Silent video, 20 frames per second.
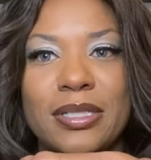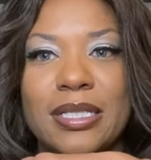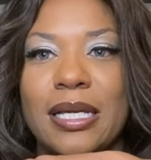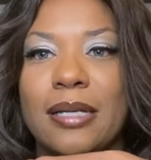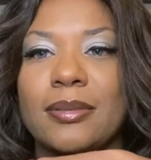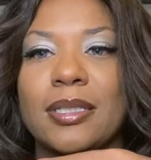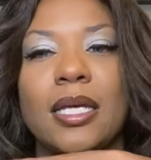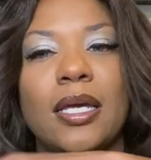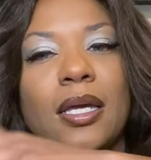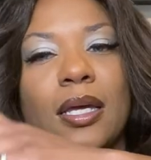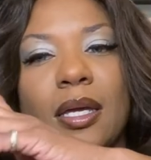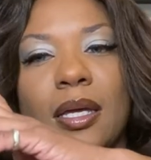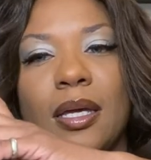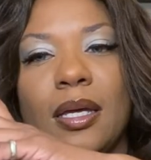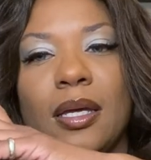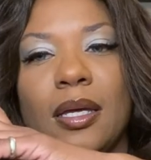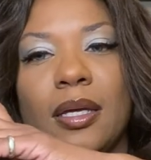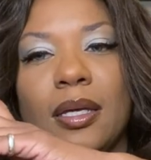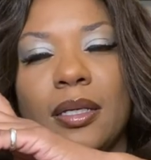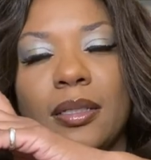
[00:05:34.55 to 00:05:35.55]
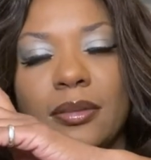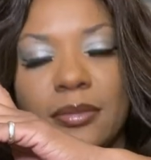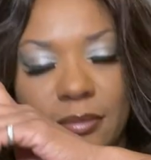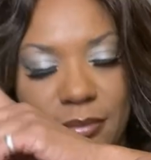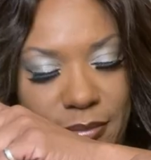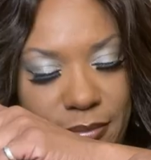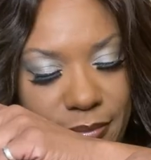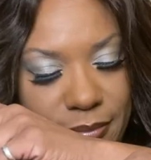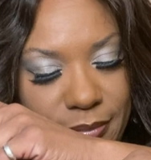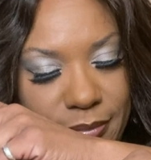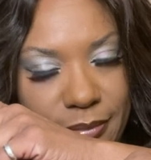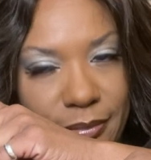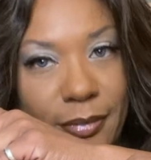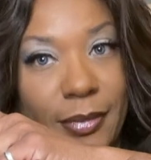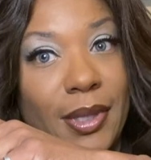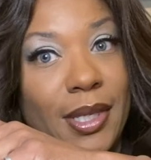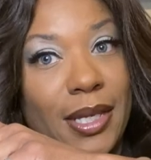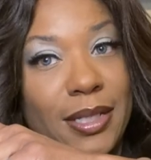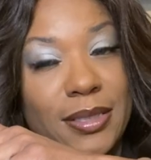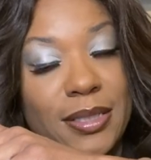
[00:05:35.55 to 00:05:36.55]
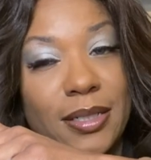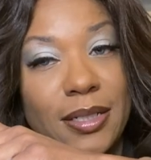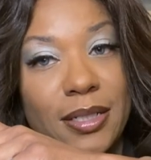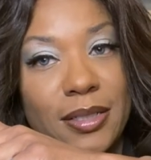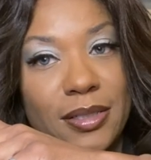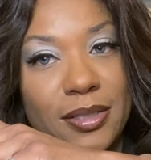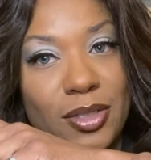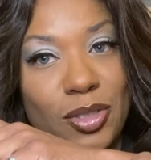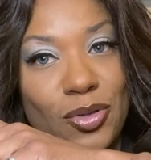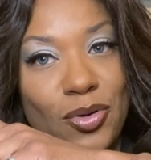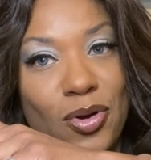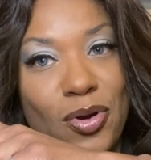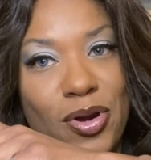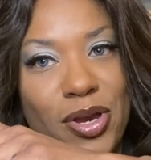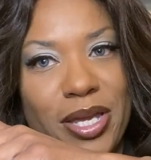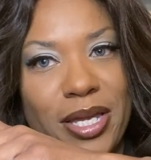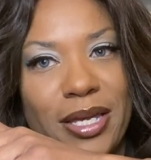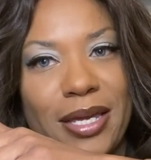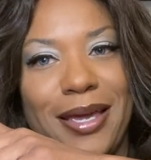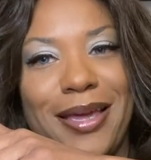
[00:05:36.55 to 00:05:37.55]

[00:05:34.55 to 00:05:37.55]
stamps. That's another story.